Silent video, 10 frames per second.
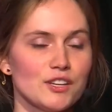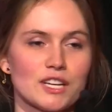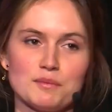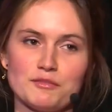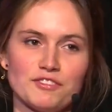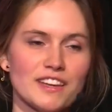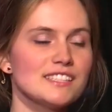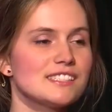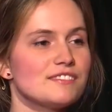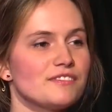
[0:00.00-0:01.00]
you come
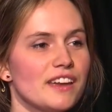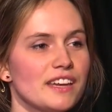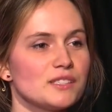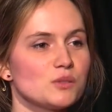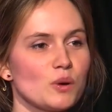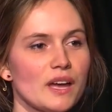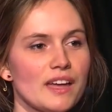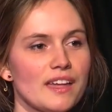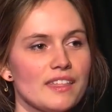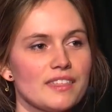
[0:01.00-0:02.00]
face to face
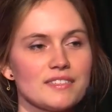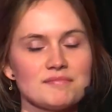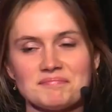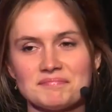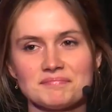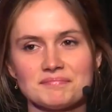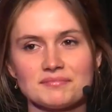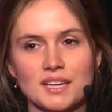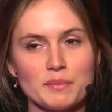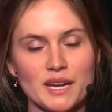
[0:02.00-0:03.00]
with
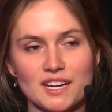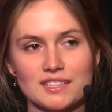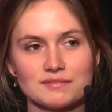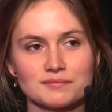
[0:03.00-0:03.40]
a bear.